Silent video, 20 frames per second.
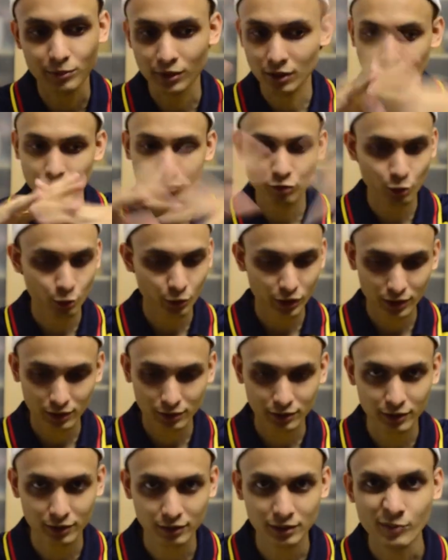
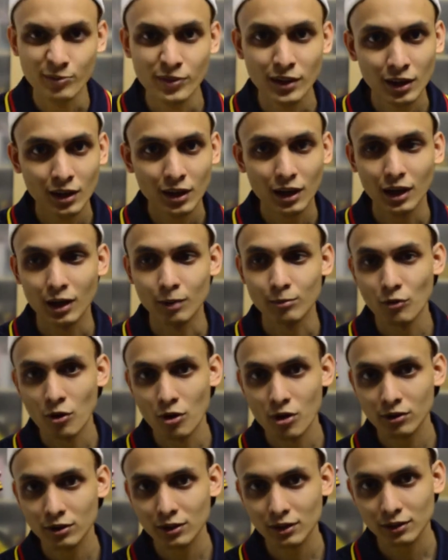reviewing
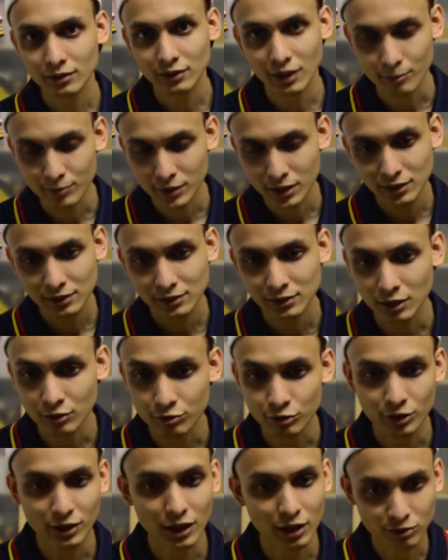more upcoming
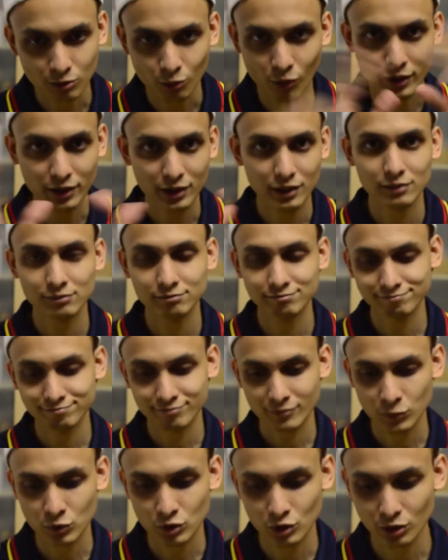if you guys want it.
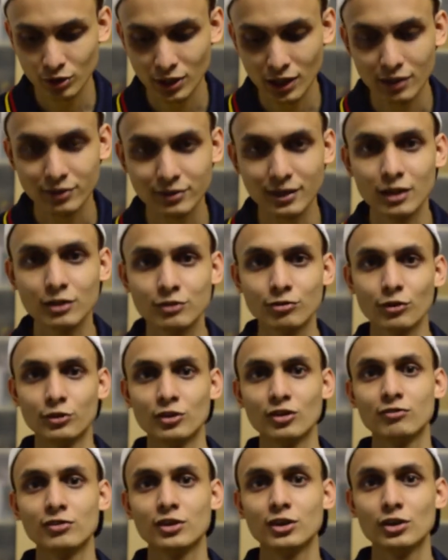So yeah, thanks for
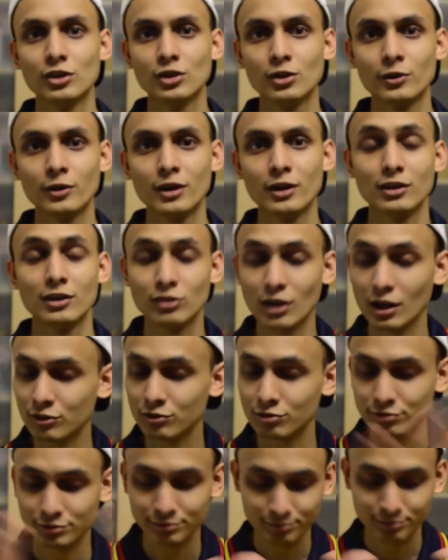the video and thanks for